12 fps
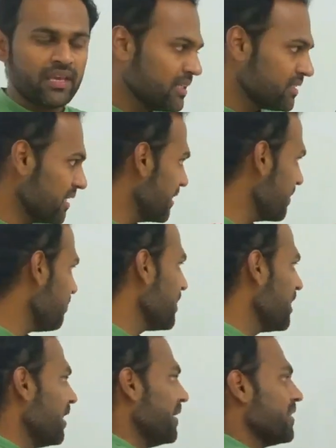See,
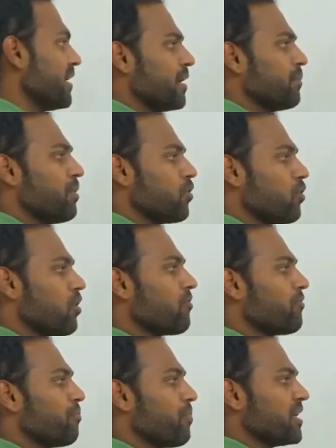in the neighborhood
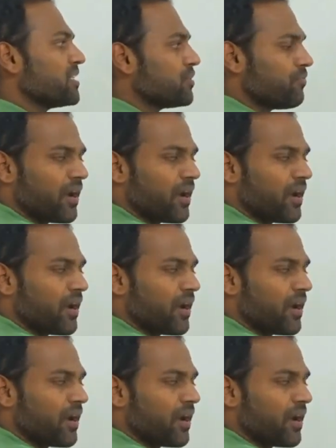of plus